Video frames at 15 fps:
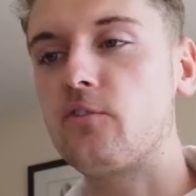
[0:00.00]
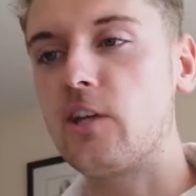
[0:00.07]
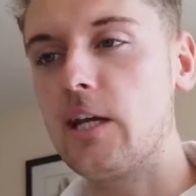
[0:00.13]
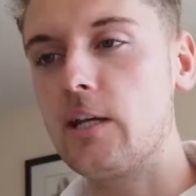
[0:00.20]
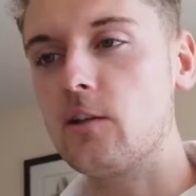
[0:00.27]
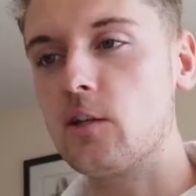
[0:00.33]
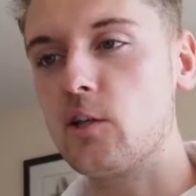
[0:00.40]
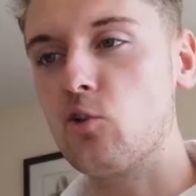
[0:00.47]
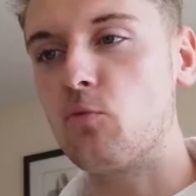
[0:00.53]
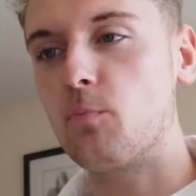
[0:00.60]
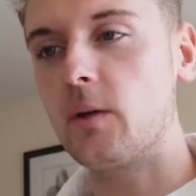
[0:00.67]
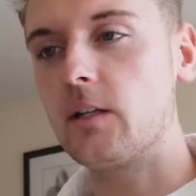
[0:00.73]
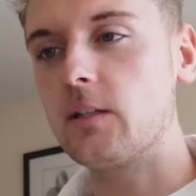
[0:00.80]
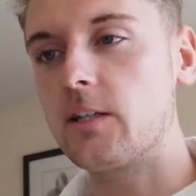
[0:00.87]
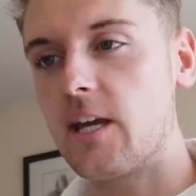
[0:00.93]
we've seen that
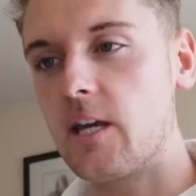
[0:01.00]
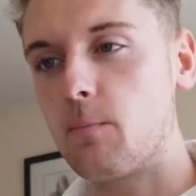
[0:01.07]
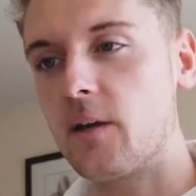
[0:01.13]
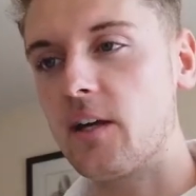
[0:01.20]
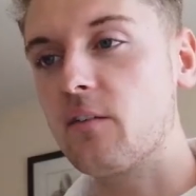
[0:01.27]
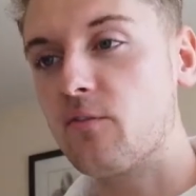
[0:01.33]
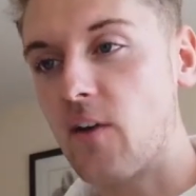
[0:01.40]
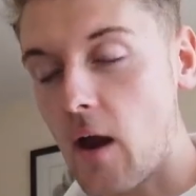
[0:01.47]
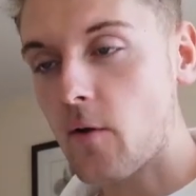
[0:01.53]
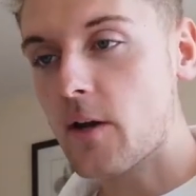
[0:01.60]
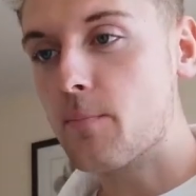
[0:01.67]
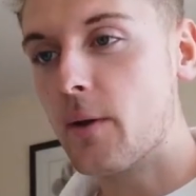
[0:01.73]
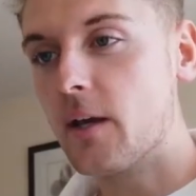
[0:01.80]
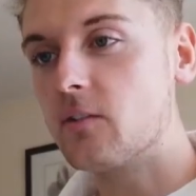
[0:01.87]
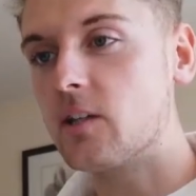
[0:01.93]
you've been keeping
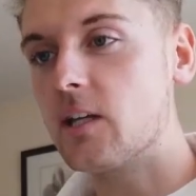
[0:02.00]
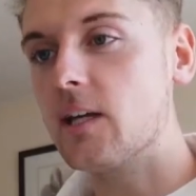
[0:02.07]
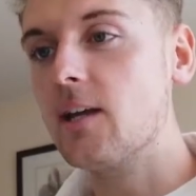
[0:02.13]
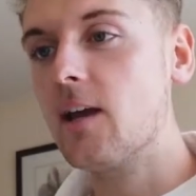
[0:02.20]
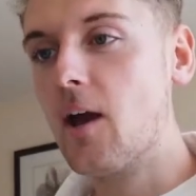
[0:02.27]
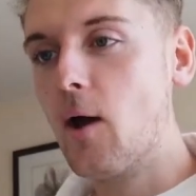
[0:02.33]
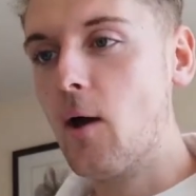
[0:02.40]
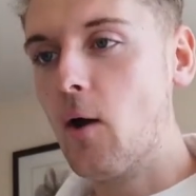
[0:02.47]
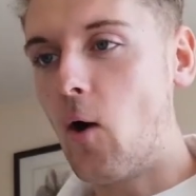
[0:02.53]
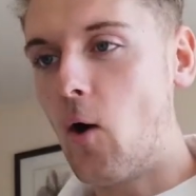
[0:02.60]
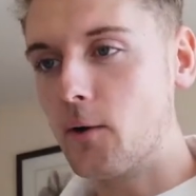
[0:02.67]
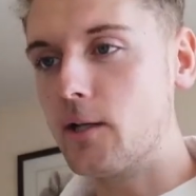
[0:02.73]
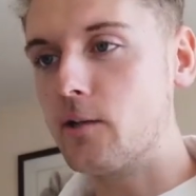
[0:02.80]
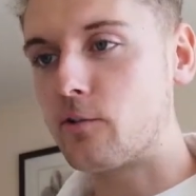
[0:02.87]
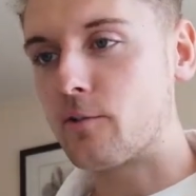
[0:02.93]
very busy on